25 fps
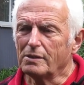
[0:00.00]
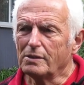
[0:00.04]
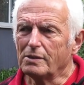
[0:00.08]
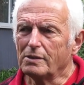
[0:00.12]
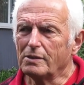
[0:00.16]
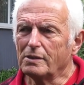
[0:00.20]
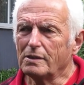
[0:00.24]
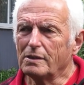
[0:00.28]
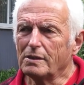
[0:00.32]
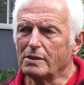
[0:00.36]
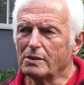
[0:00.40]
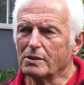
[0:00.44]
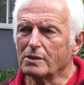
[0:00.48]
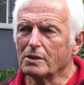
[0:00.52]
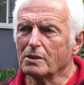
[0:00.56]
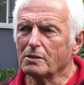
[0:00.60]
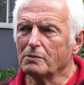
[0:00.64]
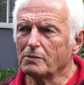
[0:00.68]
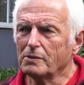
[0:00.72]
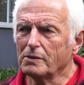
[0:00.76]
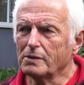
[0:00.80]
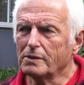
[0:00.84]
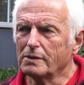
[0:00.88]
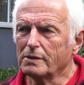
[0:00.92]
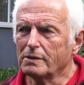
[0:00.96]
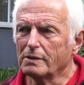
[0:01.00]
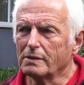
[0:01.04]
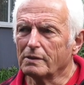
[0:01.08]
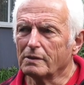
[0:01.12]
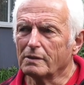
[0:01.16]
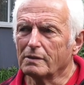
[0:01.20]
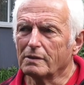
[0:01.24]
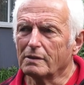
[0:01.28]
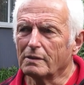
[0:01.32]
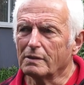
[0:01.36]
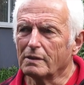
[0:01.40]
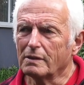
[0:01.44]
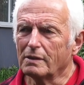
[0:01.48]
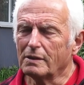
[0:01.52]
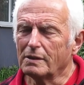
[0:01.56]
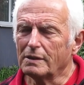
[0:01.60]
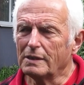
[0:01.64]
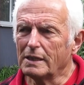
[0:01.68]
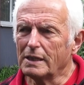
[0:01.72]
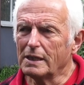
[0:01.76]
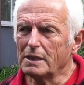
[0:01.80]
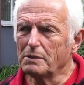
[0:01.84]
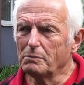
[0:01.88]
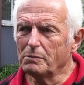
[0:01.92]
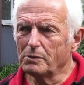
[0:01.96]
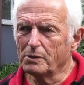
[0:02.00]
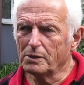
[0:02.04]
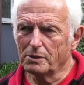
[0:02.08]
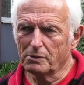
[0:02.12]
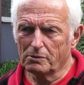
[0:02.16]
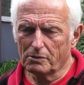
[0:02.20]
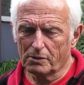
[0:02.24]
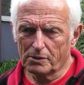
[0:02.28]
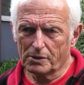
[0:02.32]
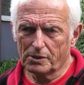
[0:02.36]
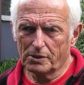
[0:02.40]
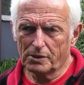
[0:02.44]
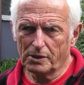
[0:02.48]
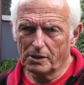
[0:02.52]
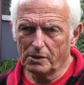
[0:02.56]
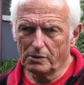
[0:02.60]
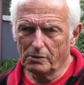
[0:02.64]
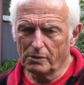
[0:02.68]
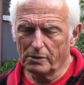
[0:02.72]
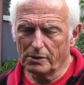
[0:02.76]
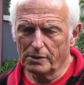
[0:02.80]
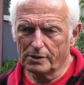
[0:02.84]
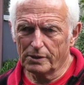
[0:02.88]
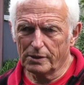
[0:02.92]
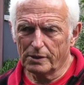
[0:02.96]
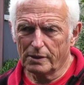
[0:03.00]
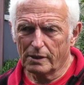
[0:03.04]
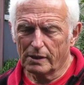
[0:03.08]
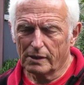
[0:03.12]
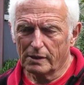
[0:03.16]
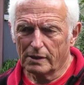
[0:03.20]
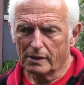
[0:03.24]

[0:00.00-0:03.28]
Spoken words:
she discovered her neighbours, the Ross Stewarts,